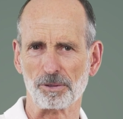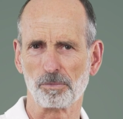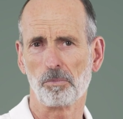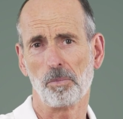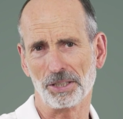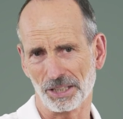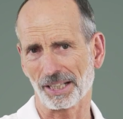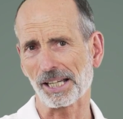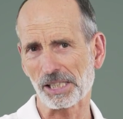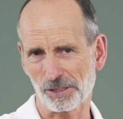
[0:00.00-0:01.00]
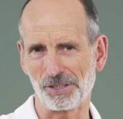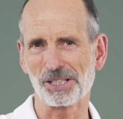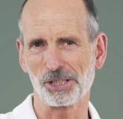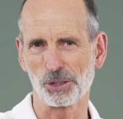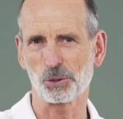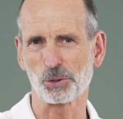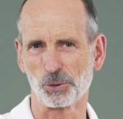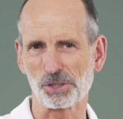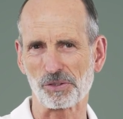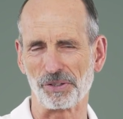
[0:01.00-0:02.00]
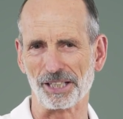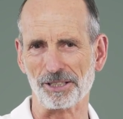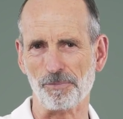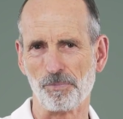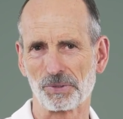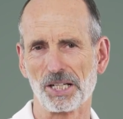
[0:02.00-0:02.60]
angles still used.